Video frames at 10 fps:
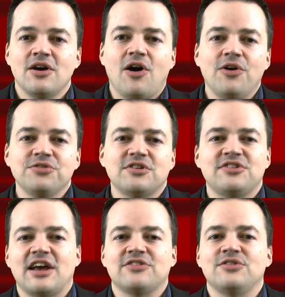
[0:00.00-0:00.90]
all
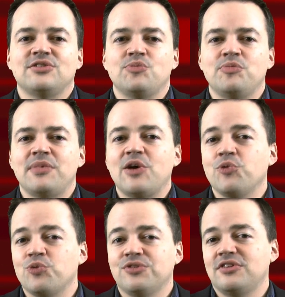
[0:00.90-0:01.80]
such actions have been met
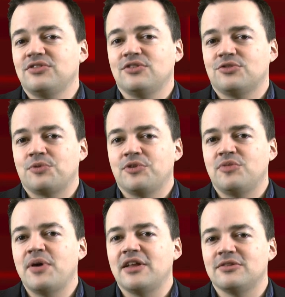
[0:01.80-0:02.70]
with resistance from the
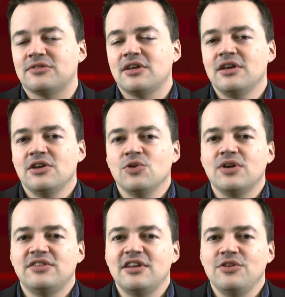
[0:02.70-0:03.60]
Tibetans, who
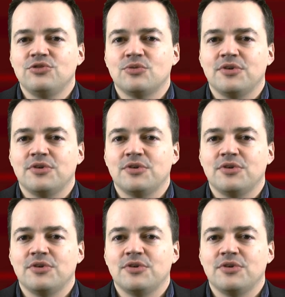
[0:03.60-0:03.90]
continue to